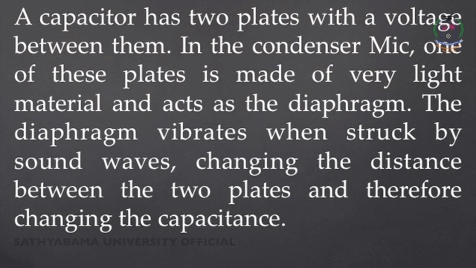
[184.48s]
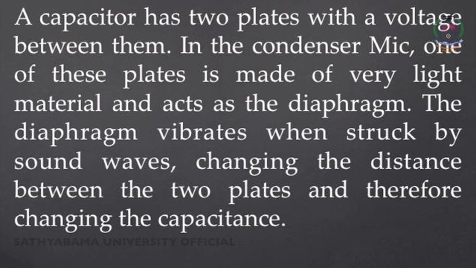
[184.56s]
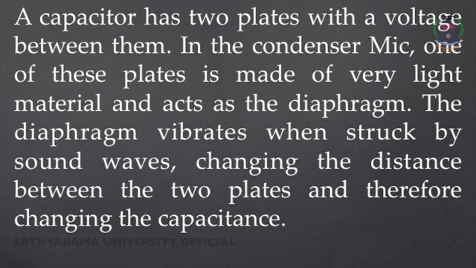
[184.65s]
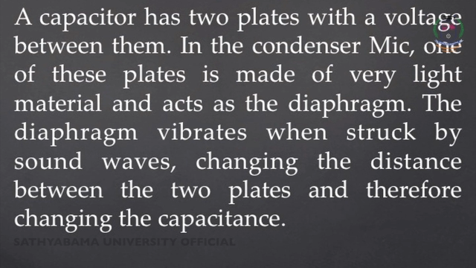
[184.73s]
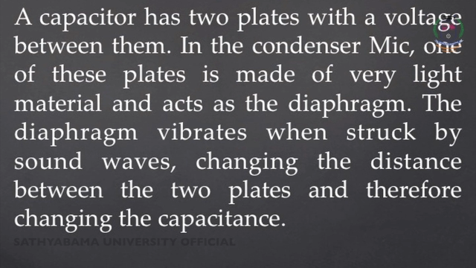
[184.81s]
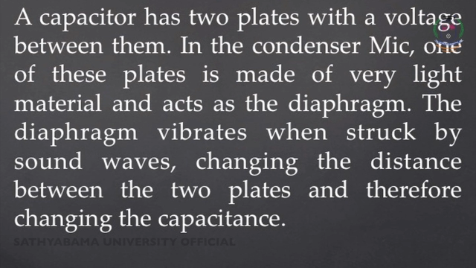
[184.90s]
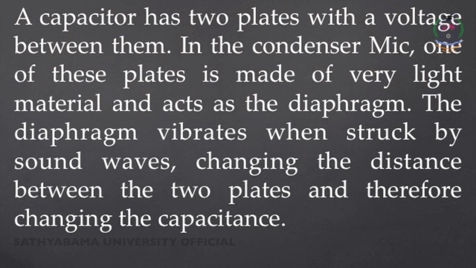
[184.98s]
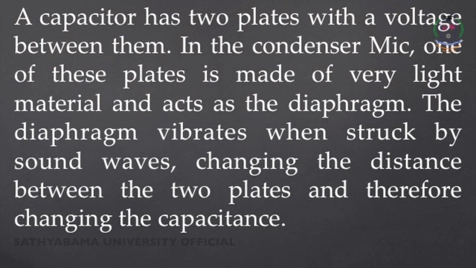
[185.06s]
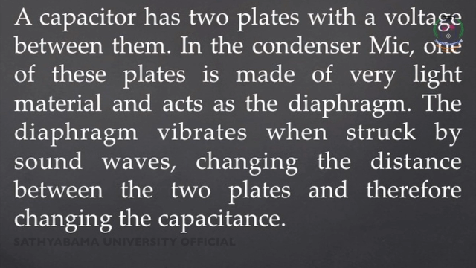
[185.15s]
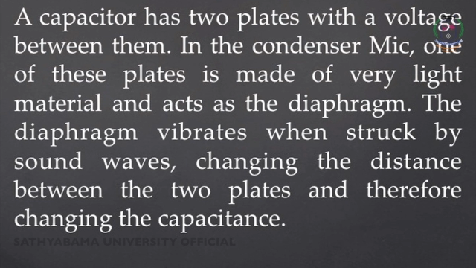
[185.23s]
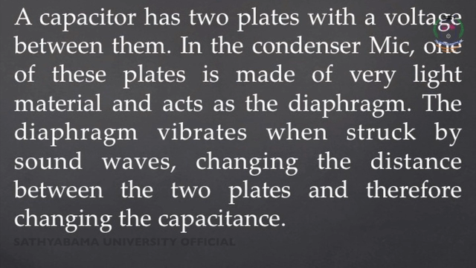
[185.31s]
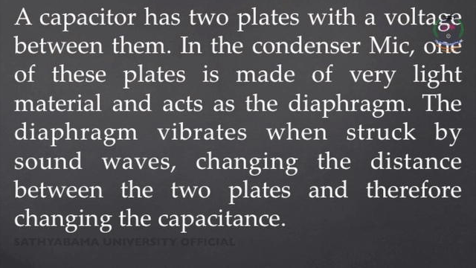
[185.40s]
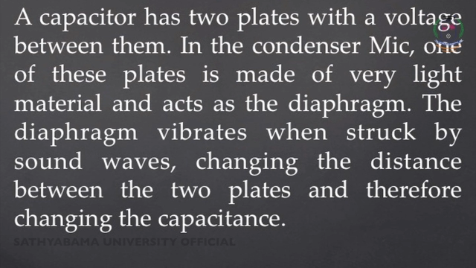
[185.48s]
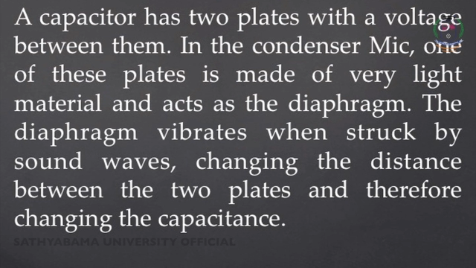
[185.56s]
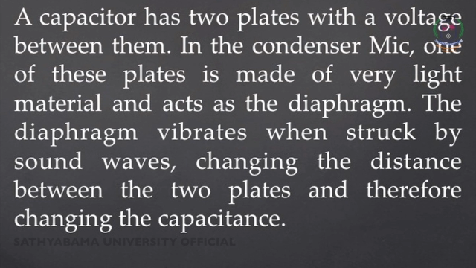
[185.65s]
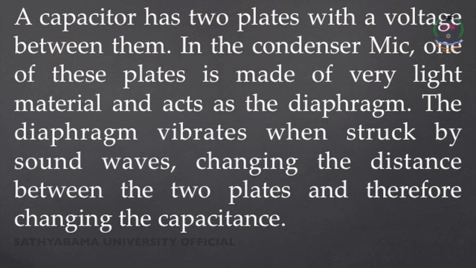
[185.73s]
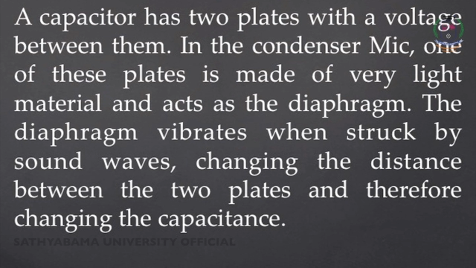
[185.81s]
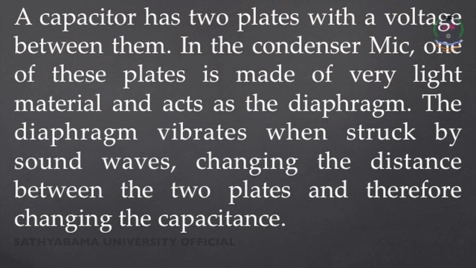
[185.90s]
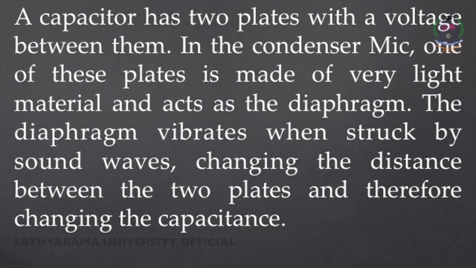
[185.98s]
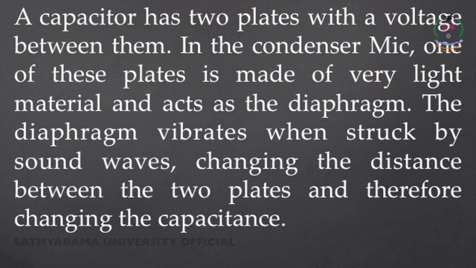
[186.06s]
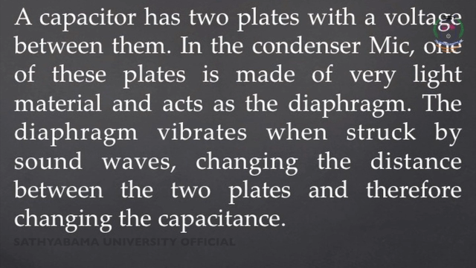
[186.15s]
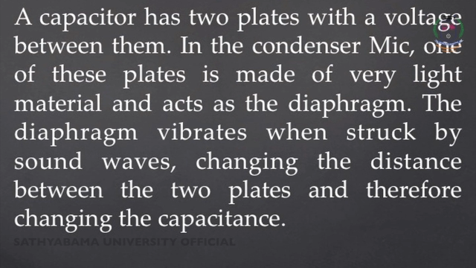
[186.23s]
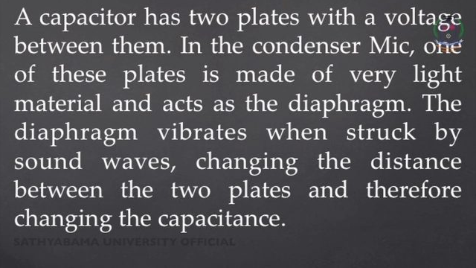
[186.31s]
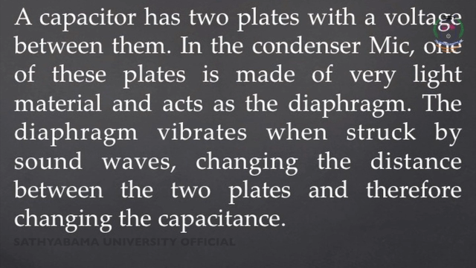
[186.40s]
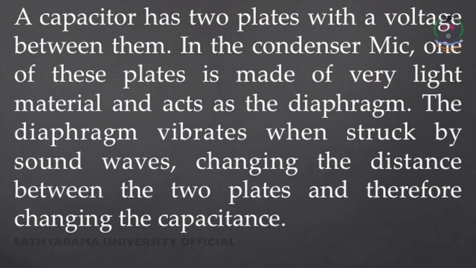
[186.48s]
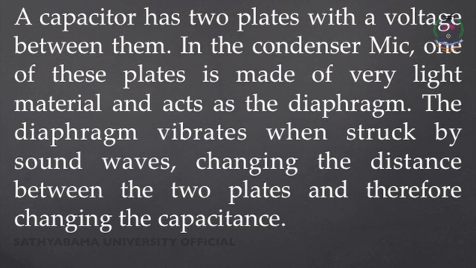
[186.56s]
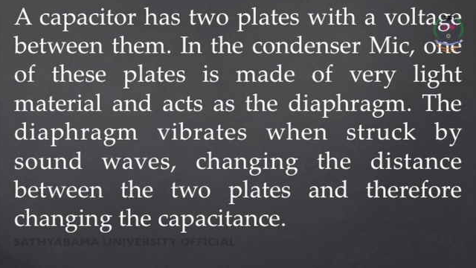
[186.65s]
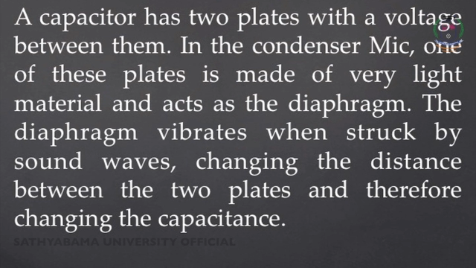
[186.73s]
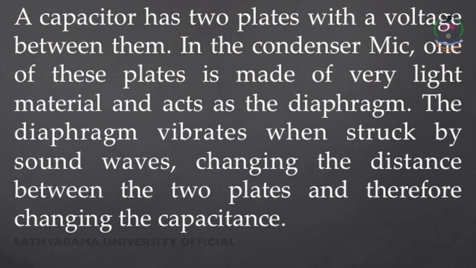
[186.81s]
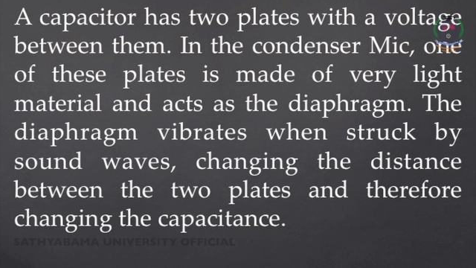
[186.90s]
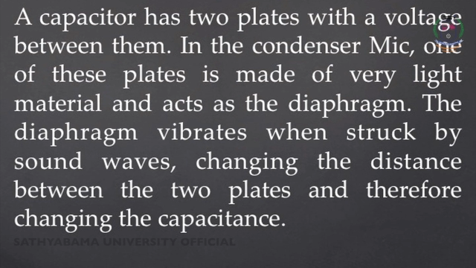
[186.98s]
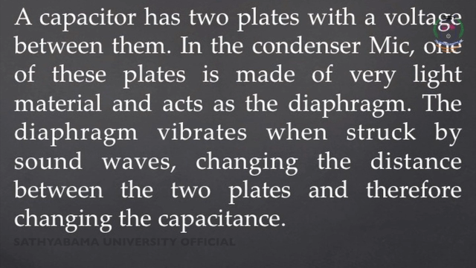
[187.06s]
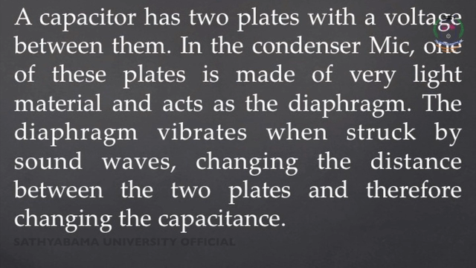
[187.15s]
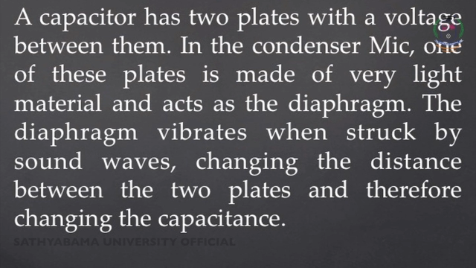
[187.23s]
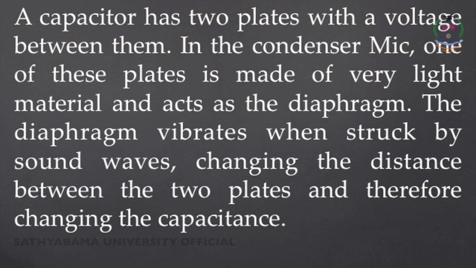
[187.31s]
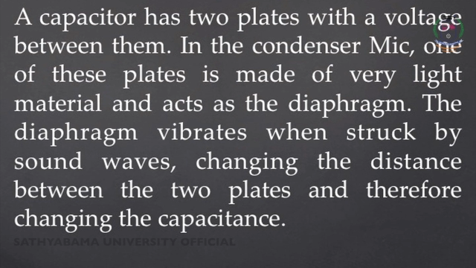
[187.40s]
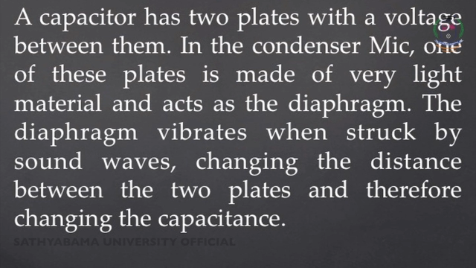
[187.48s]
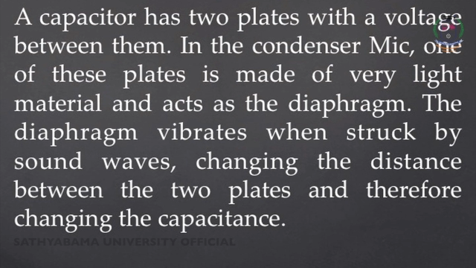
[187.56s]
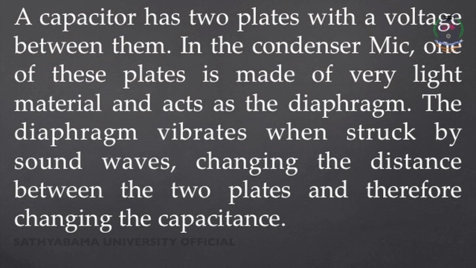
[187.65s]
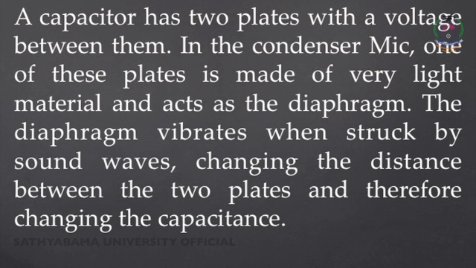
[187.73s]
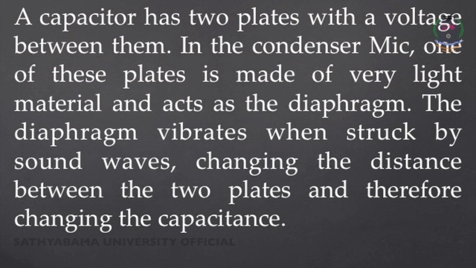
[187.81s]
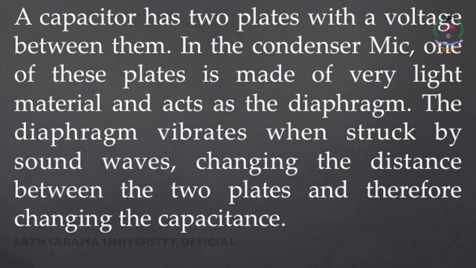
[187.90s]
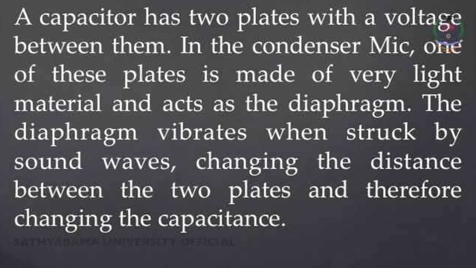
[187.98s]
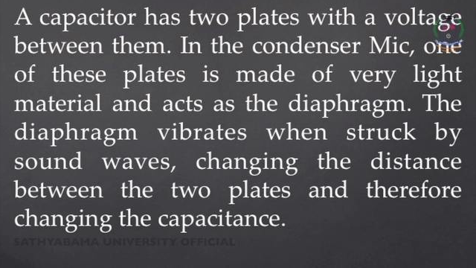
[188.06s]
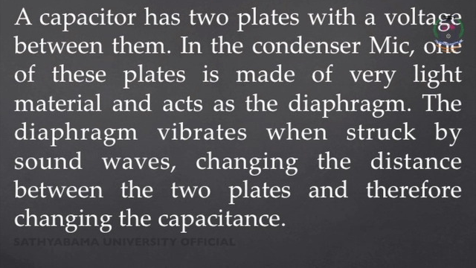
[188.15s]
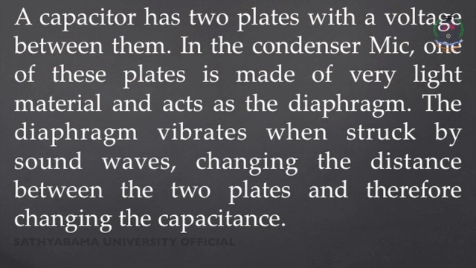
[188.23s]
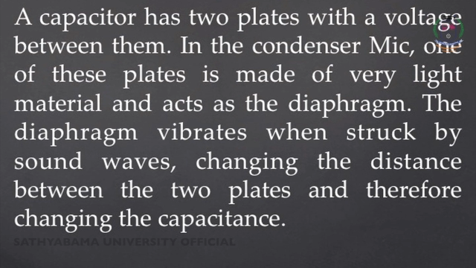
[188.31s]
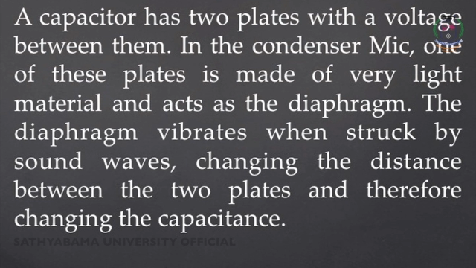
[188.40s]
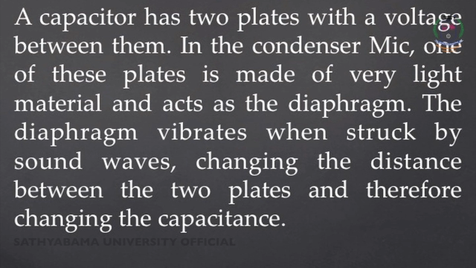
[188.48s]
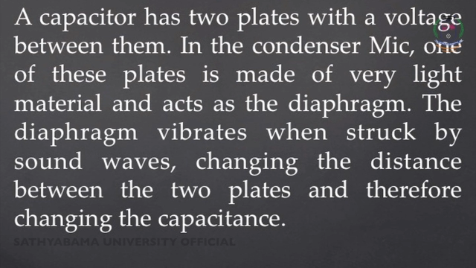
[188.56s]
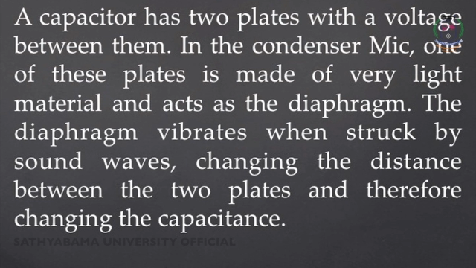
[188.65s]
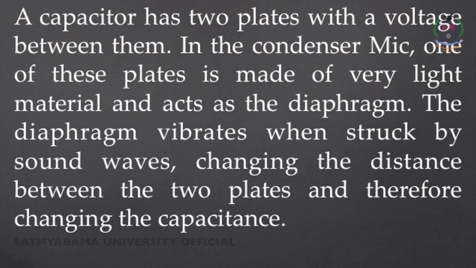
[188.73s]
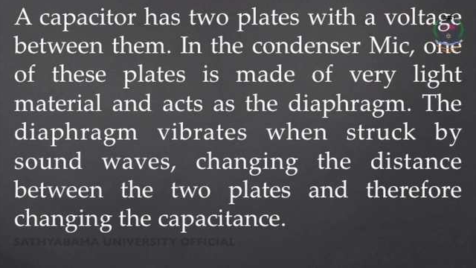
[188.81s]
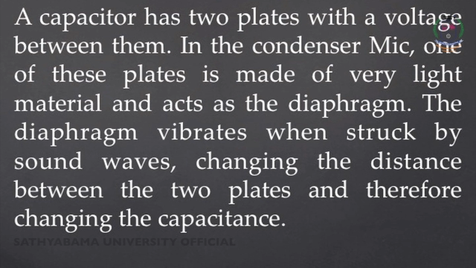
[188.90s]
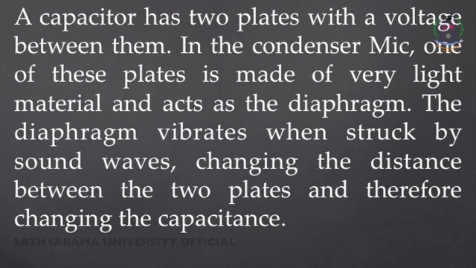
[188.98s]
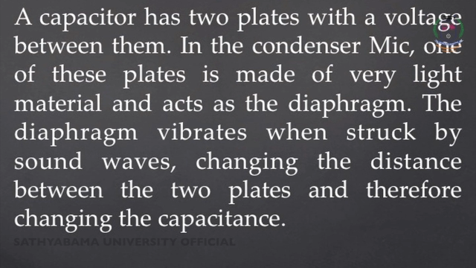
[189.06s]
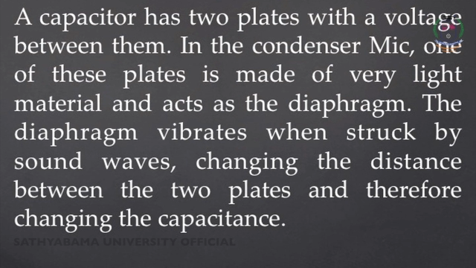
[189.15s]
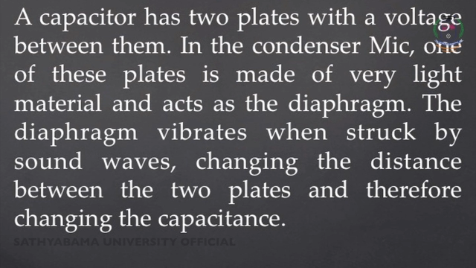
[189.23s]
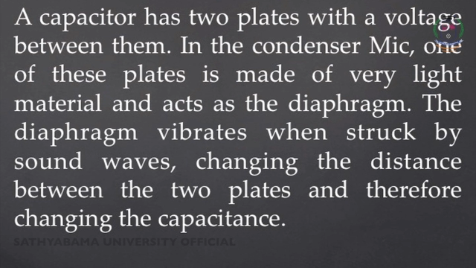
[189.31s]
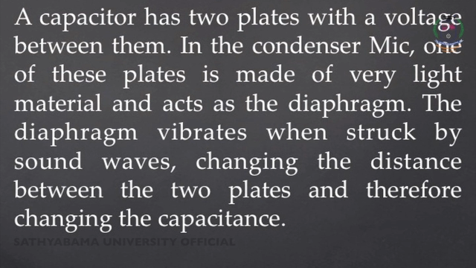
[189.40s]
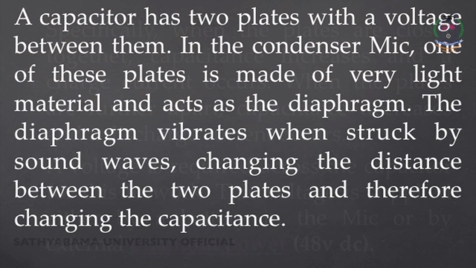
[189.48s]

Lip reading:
[unreadable: no face in view]